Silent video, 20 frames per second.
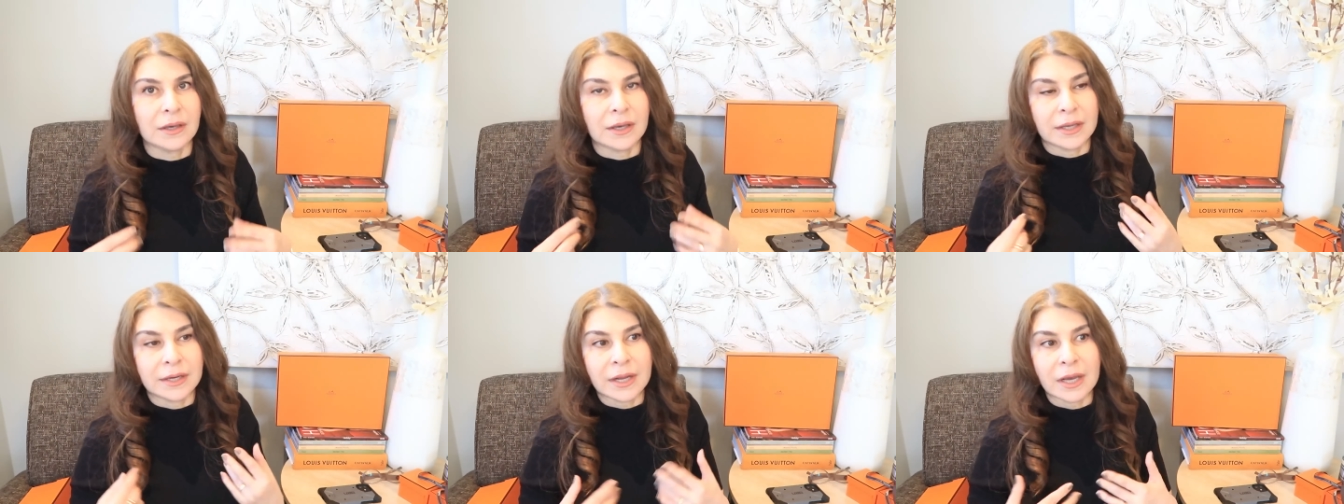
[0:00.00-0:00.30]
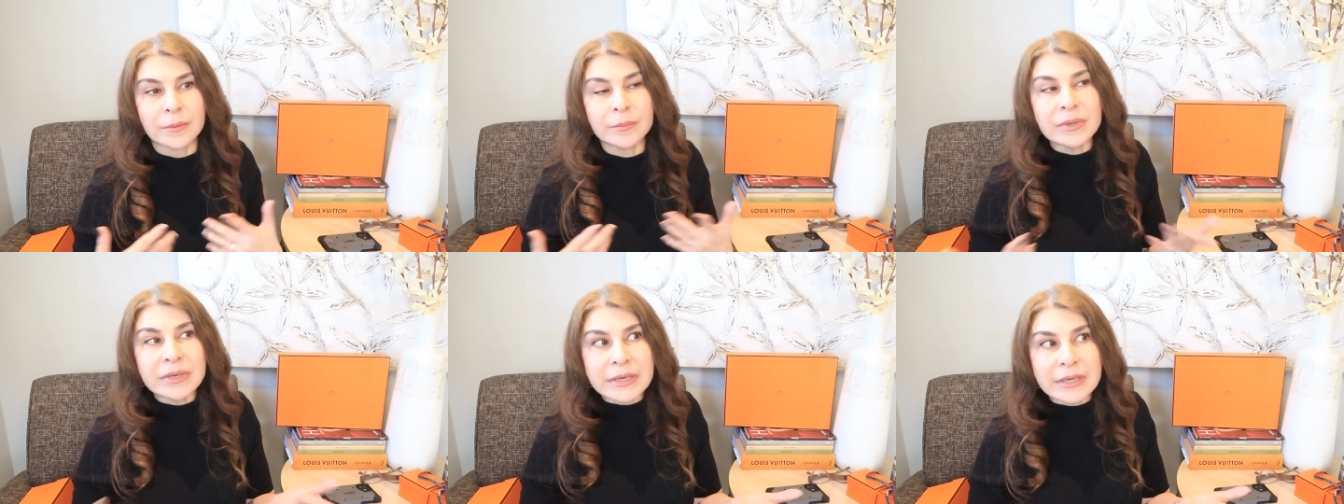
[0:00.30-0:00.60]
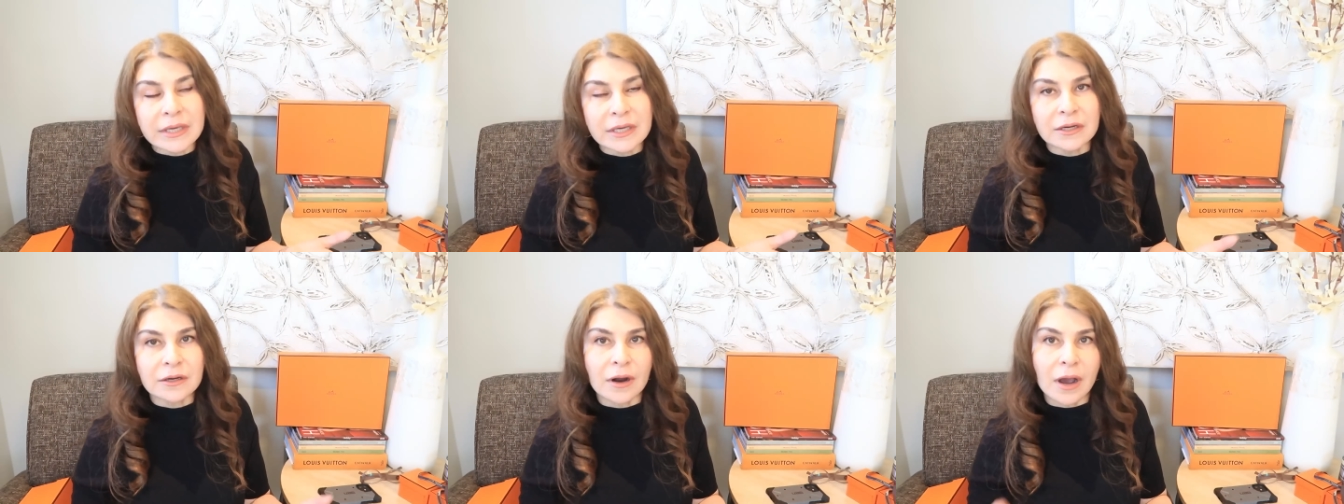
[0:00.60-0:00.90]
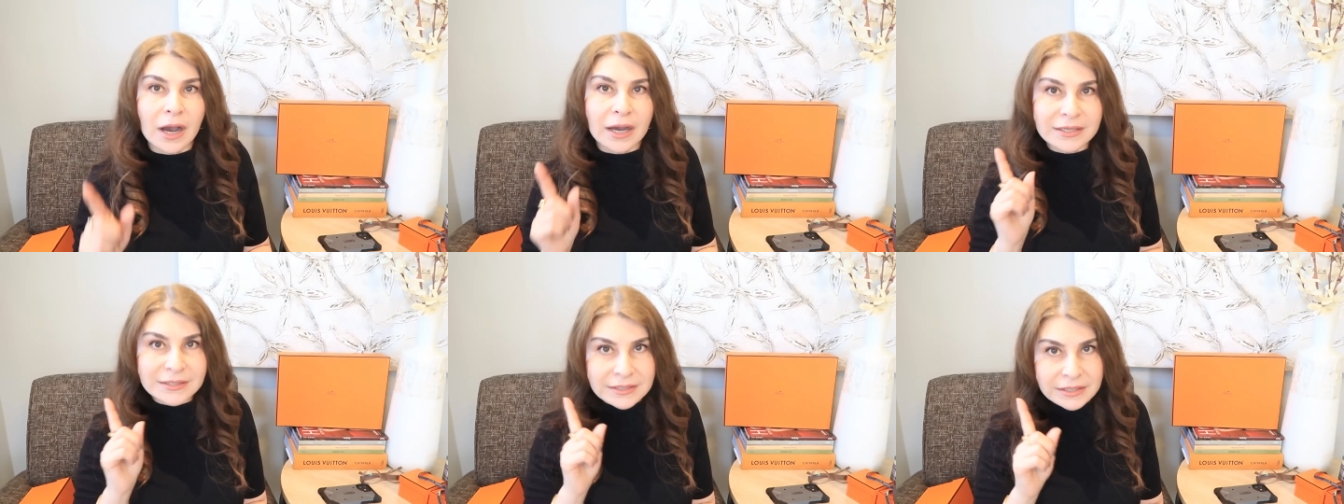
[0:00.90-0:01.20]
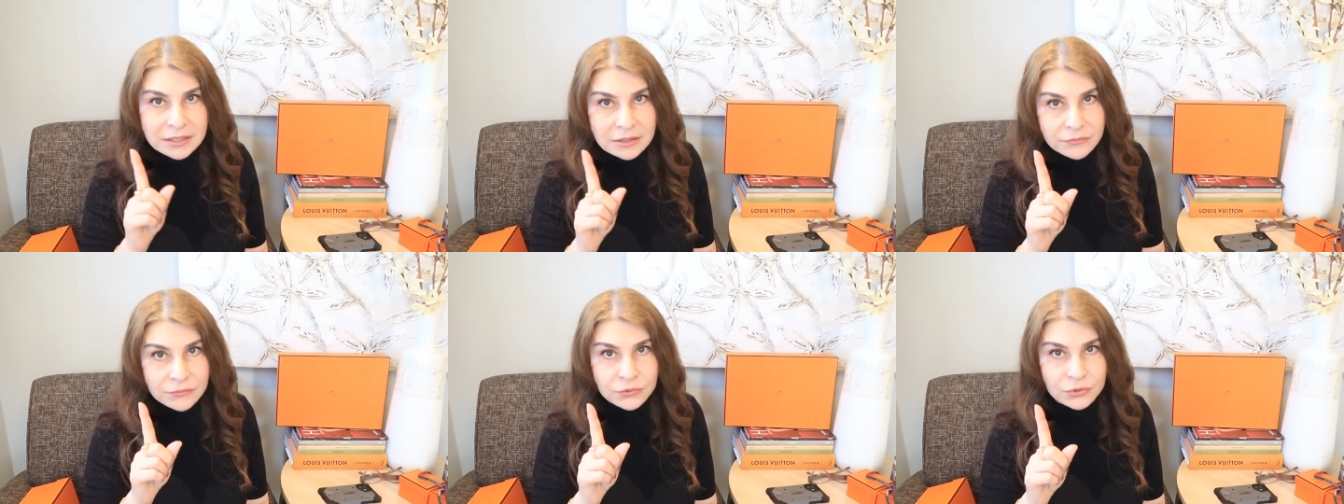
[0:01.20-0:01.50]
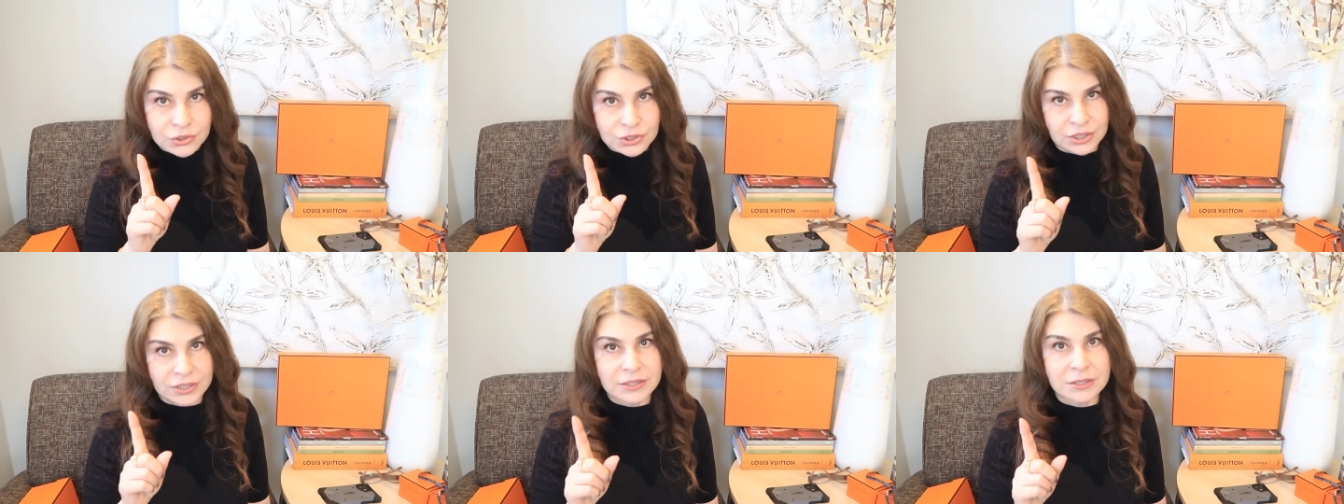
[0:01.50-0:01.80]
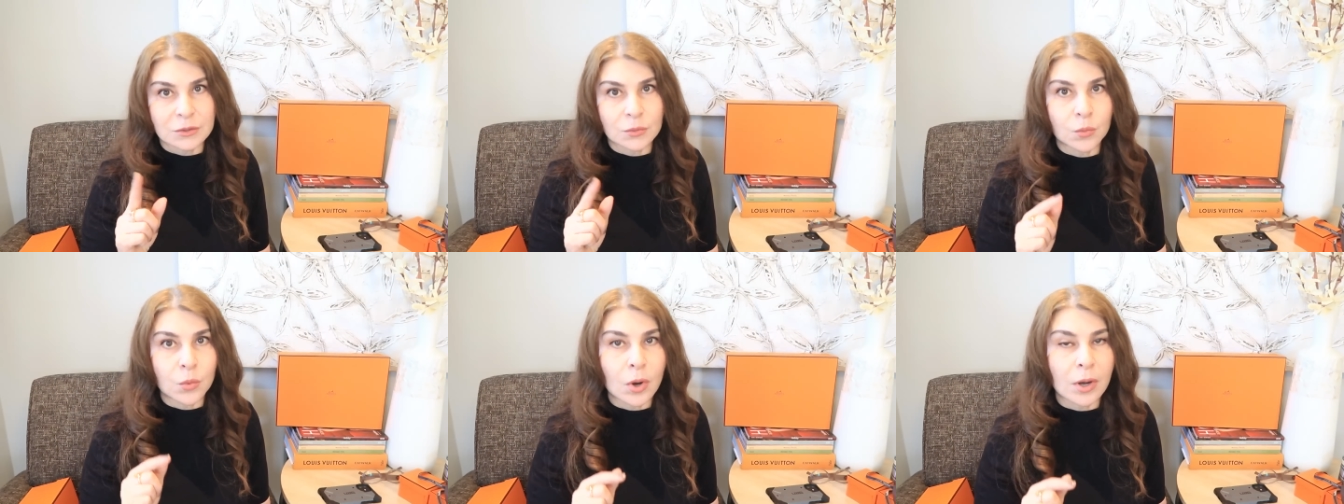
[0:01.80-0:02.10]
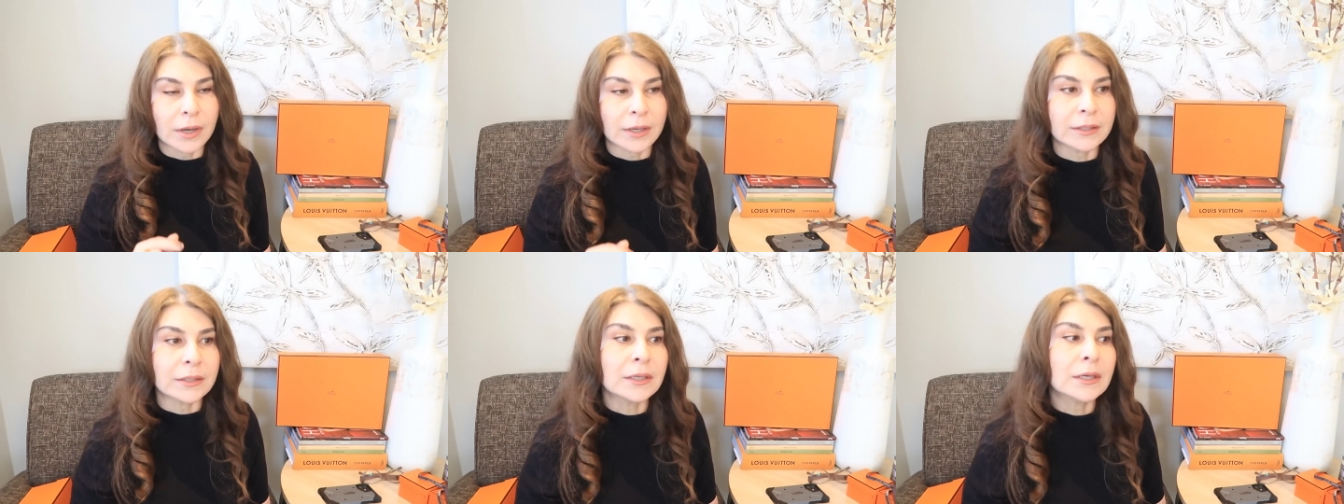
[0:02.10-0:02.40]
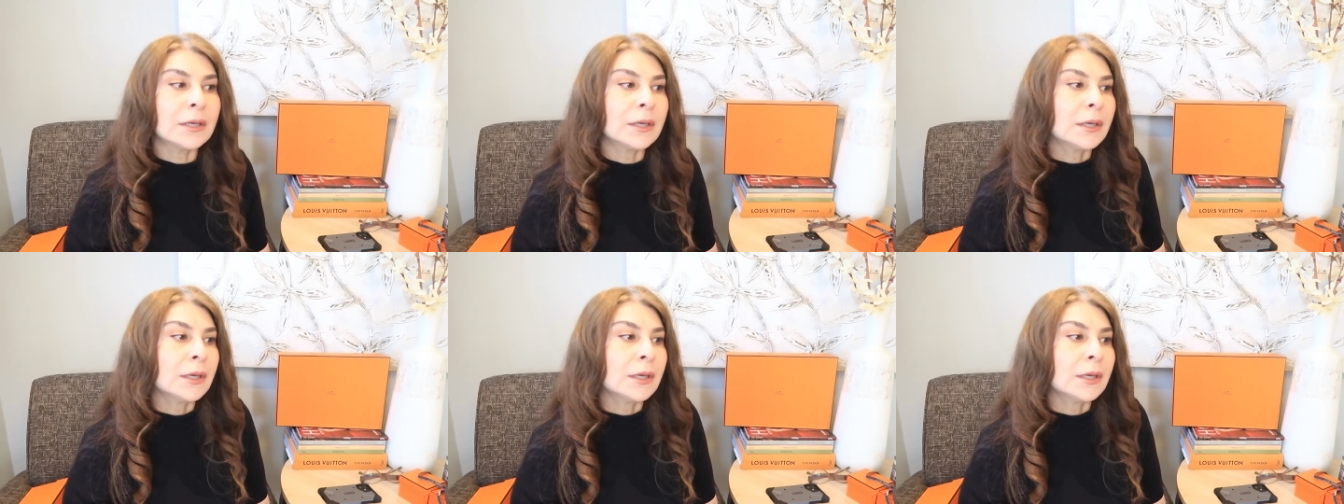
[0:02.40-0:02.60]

and I'm here asking for just one,